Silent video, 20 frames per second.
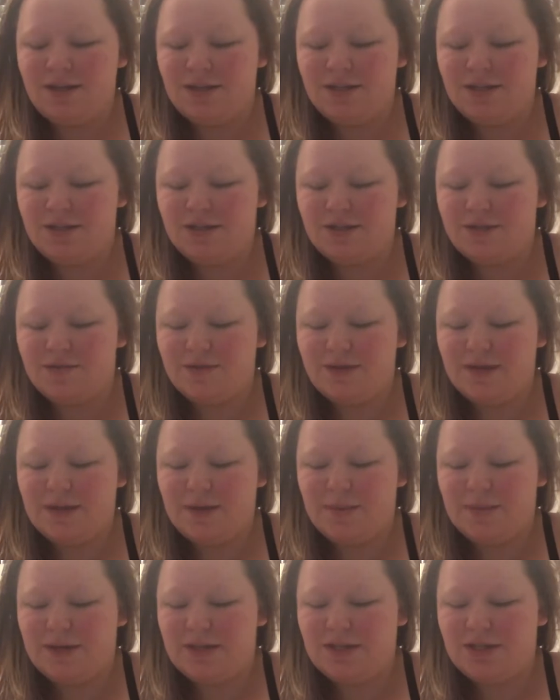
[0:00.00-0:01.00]
just really
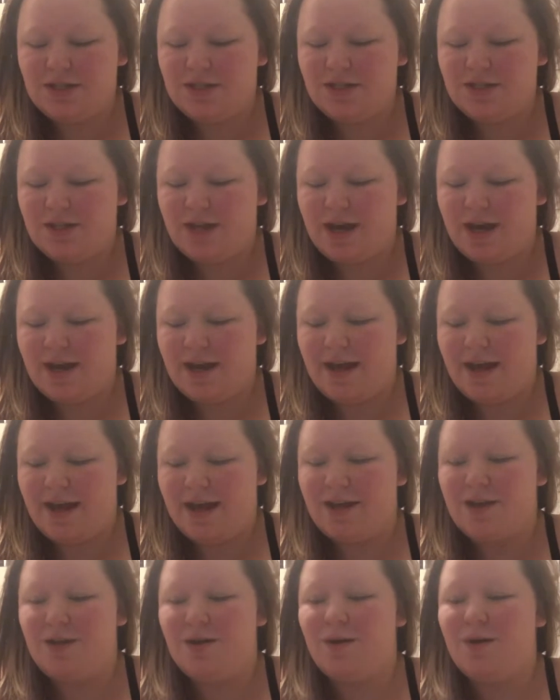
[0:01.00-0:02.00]
wish that I
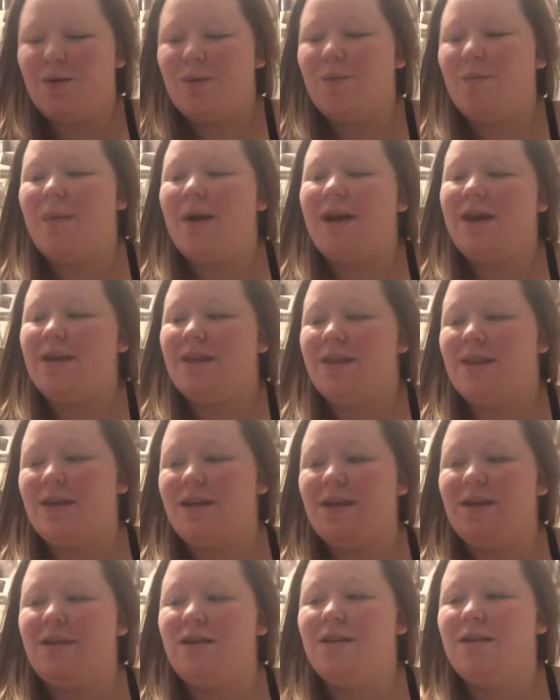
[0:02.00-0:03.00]
had known back
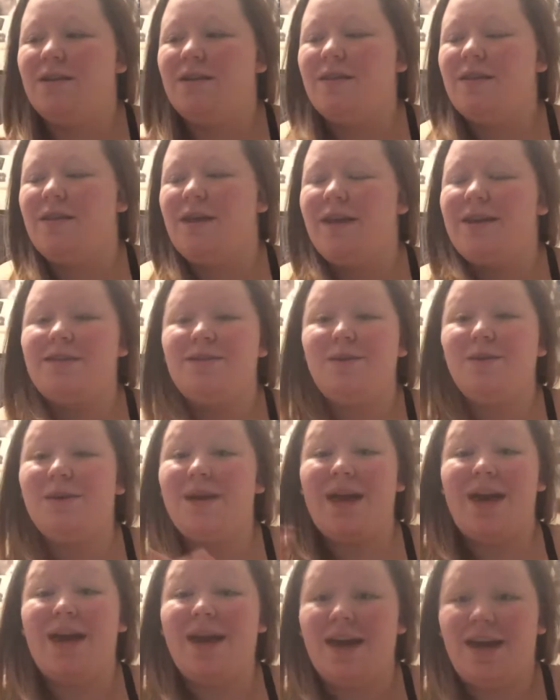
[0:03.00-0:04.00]
then that it's
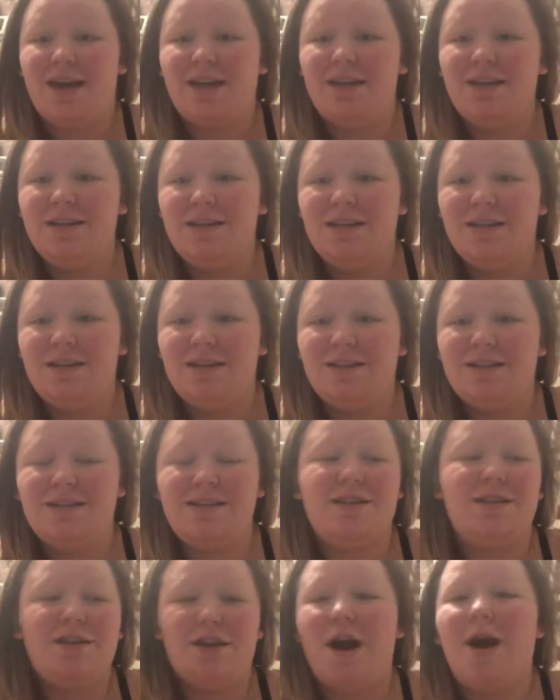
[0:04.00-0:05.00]
okay
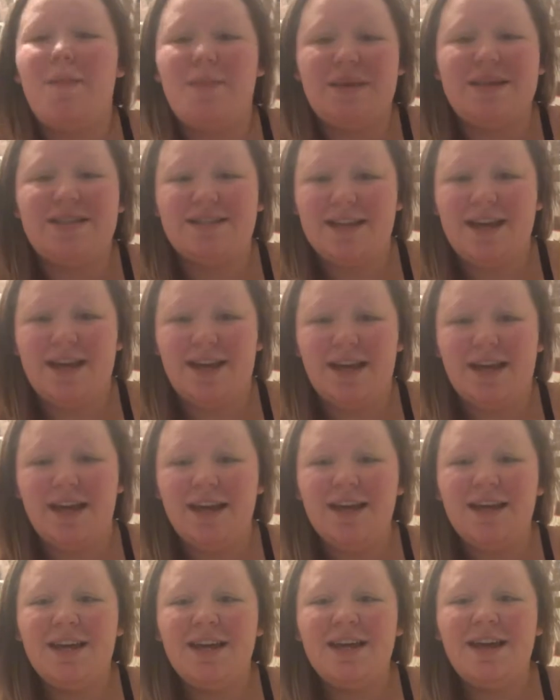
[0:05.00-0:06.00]
to not be skinny.
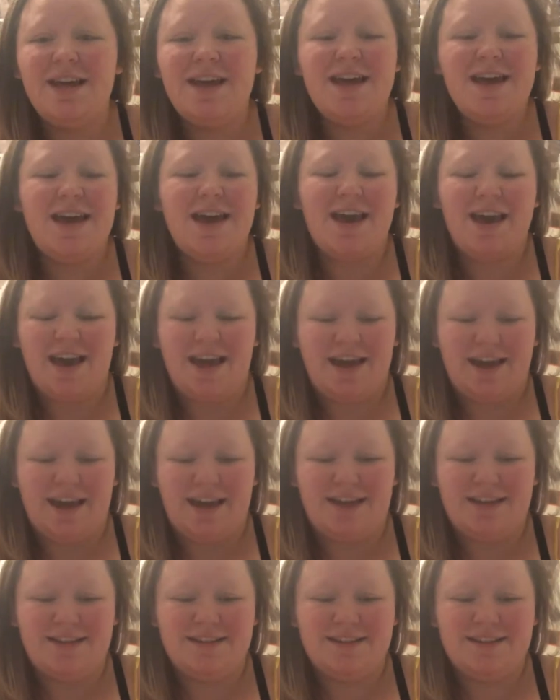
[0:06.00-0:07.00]

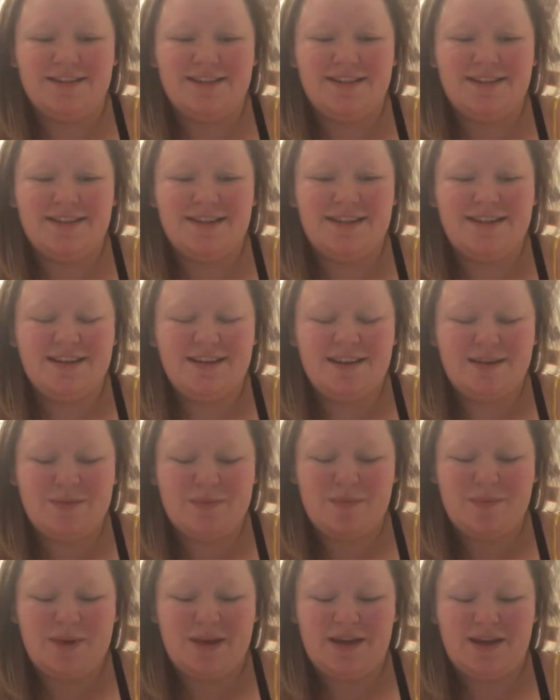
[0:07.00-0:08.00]

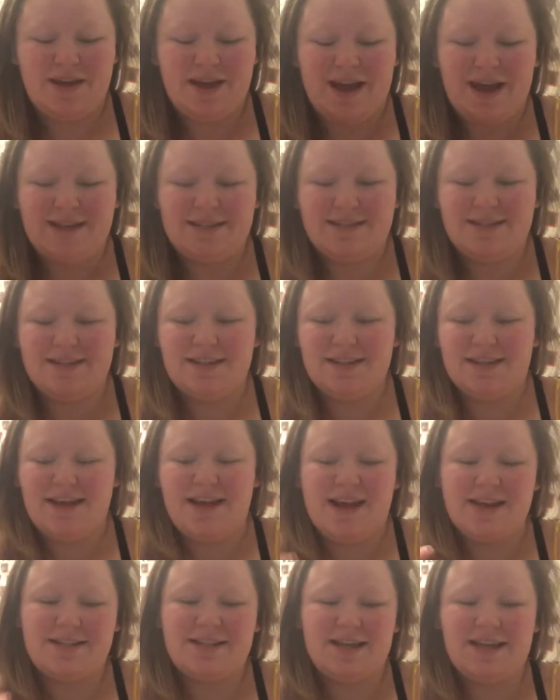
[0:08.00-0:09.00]
But as
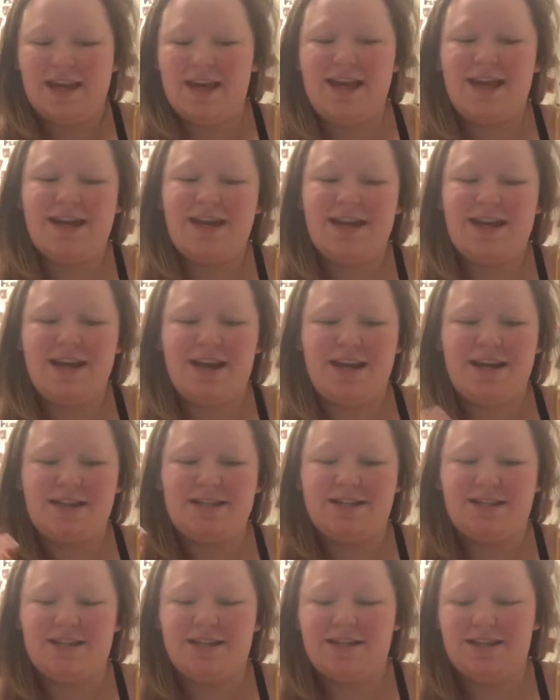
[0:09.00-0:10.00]
a kid,
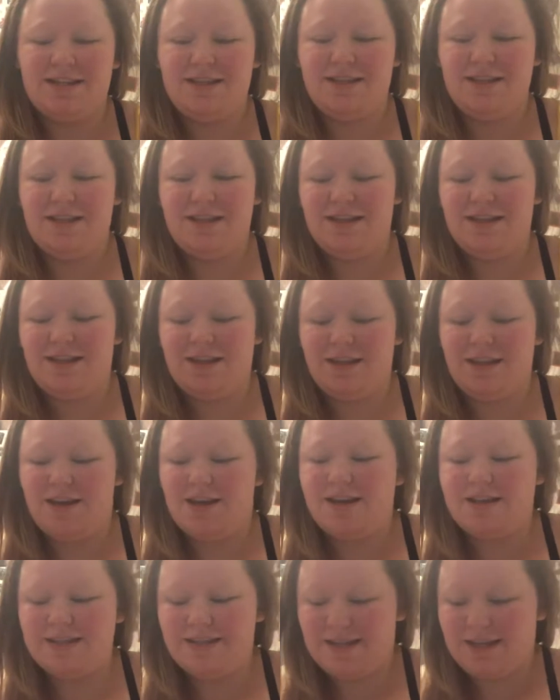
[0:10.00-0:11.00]
as a
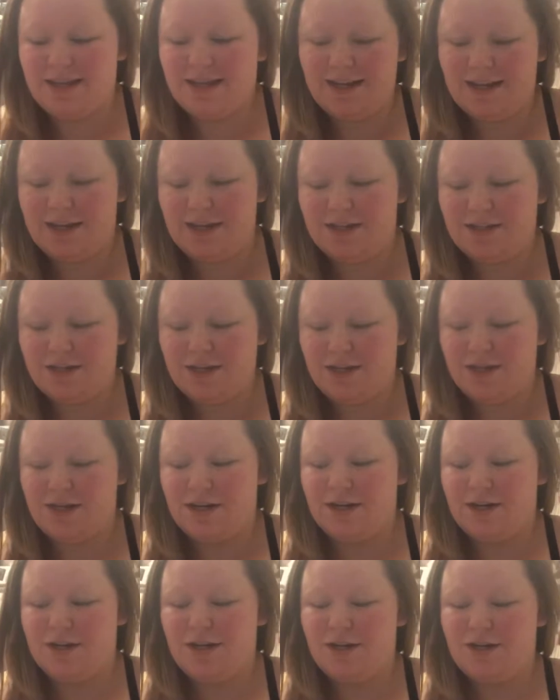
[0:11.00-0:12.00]
young
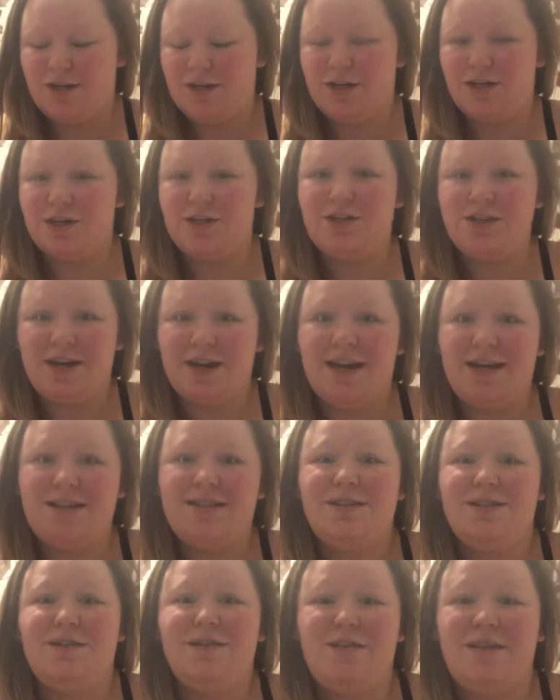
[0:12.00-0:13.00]
teenager, you're trying
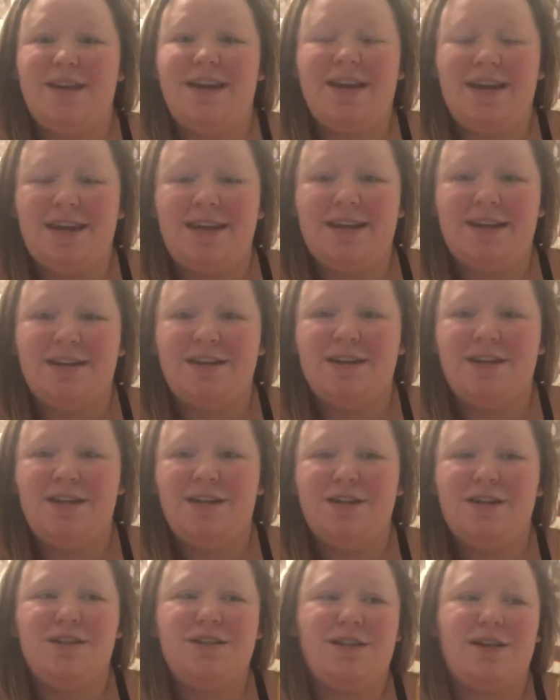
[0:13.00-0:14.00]
to fit in
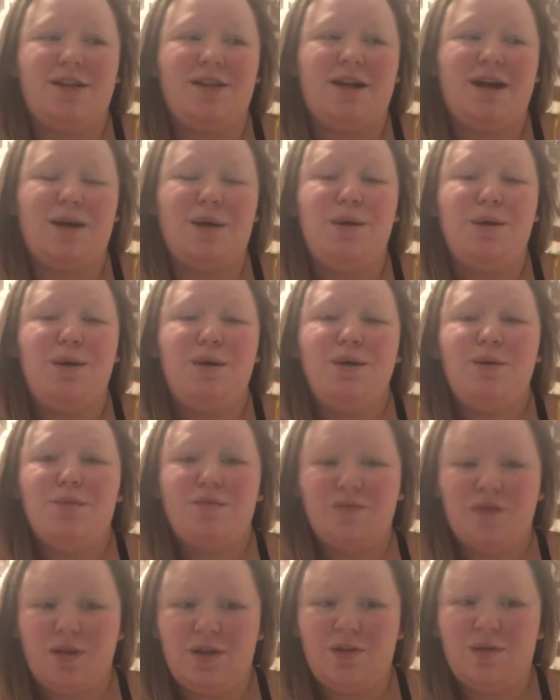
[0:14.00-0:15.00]
so you're not
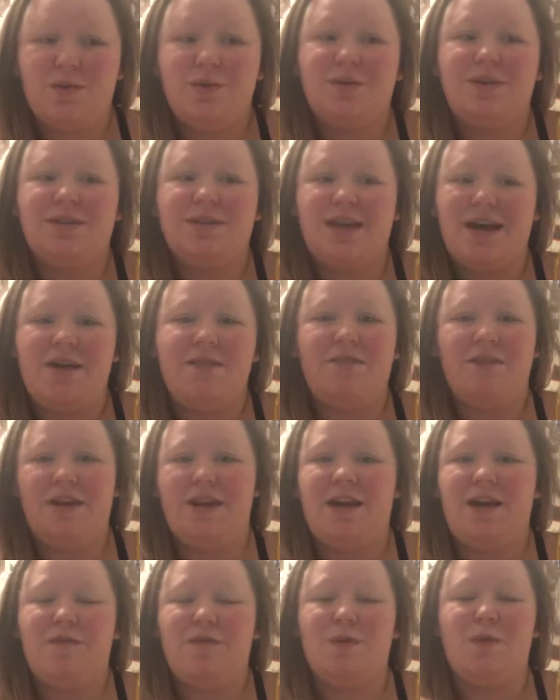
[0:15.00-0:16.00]
ridiculed every
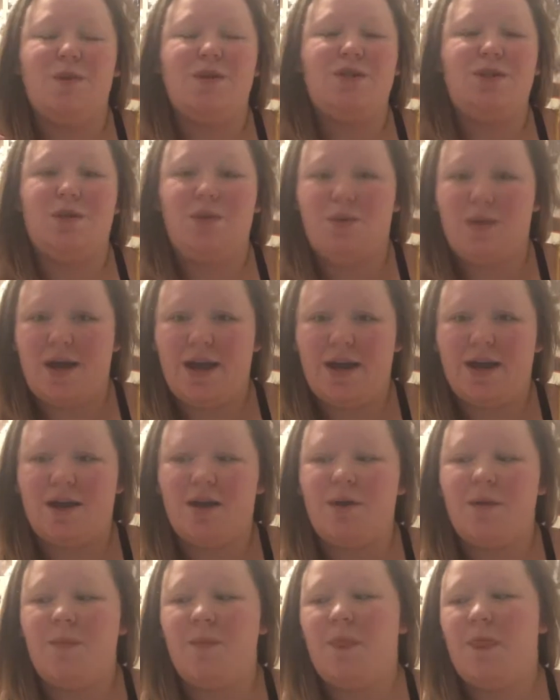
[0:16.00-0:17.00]
day for what you
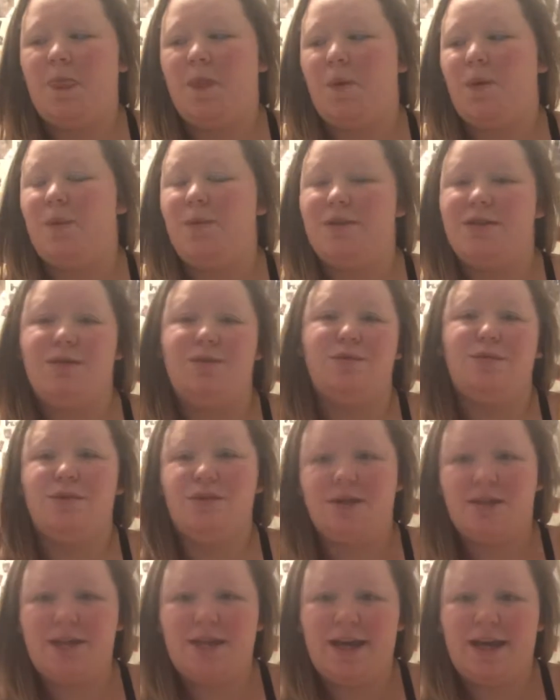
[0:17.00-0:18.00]
wear or what you
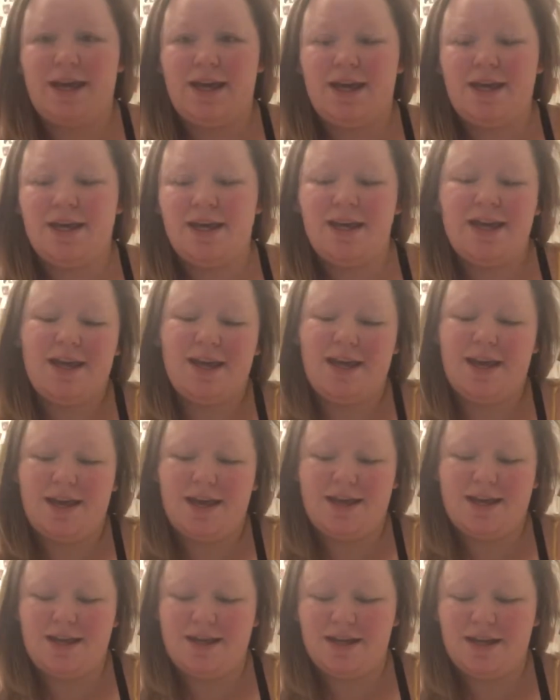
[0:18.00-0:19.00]
look like.
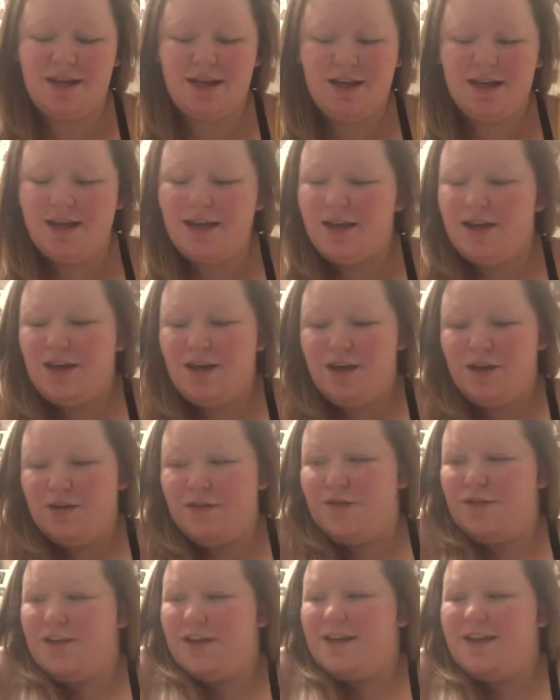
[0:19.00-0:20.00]
And
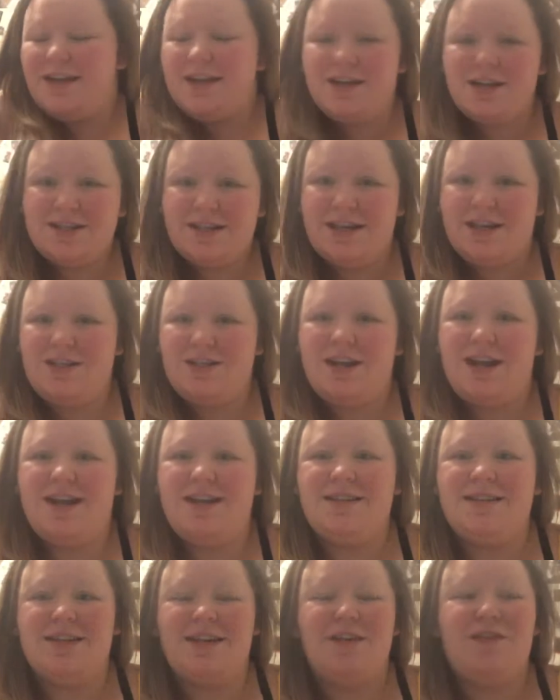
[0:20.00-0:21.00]
for years I
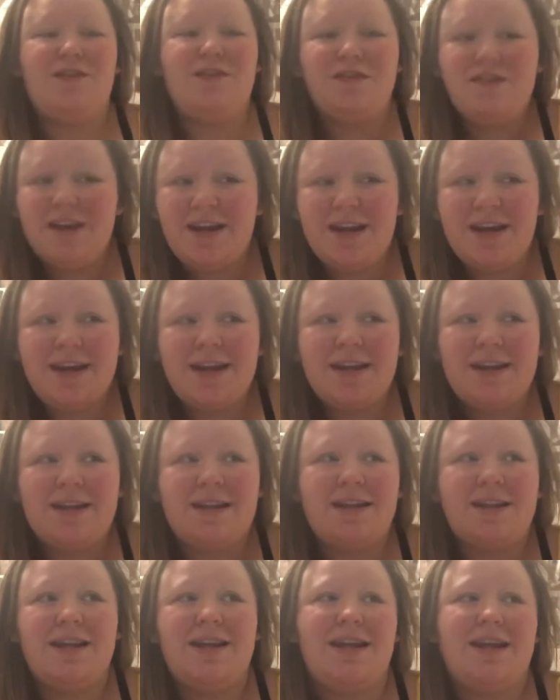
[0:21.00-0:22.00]
tried to like fit
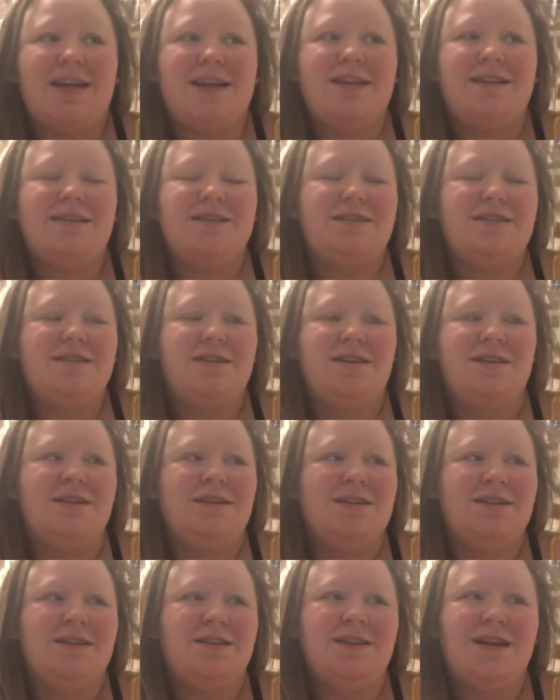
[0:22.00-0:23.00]
in and
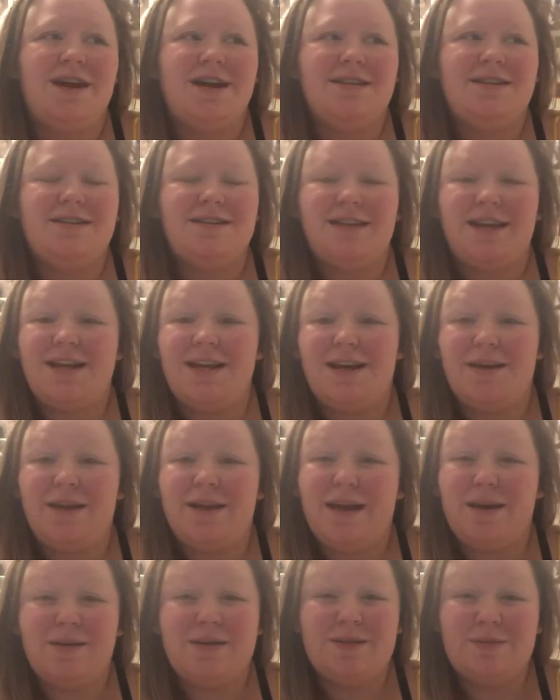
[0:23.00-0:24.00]
not stand out
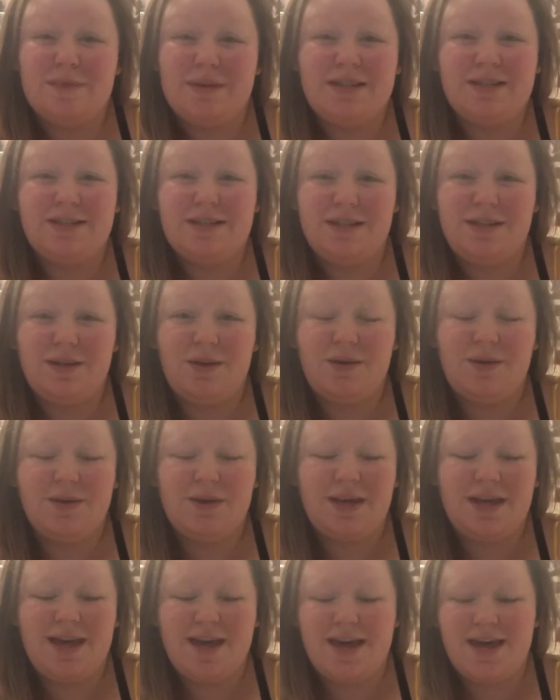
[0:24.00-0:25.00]
like I was meant to do.
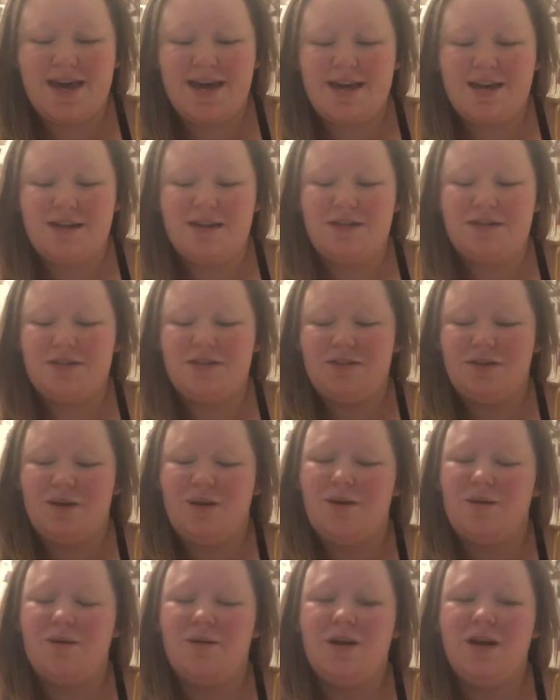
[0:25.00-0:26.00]
And
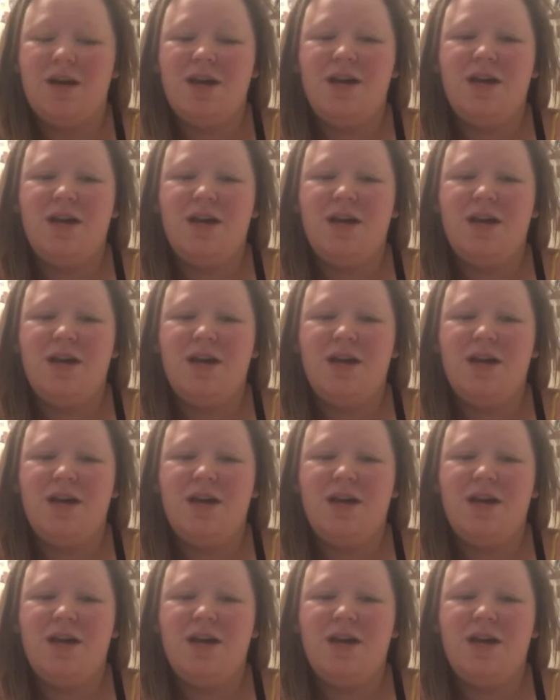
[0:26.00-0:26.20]
so